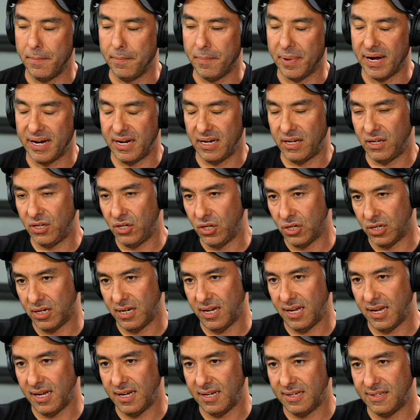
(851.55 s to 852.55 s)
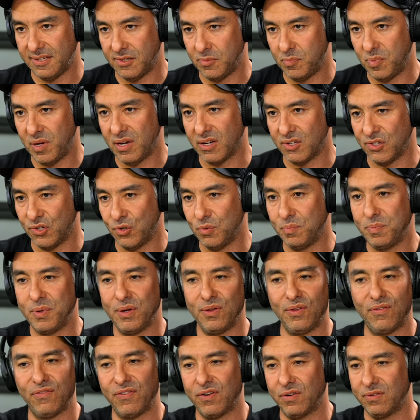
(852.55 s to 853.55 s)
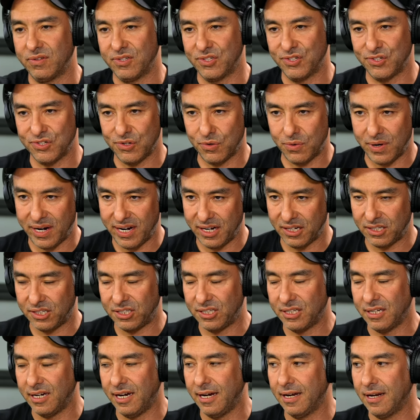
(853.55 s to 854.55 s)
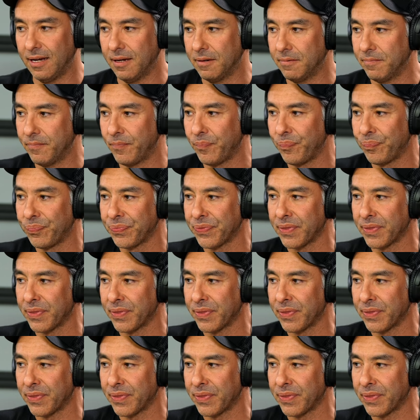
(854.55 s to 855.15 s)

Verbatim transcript: But in your case, because you built from scratch, and um,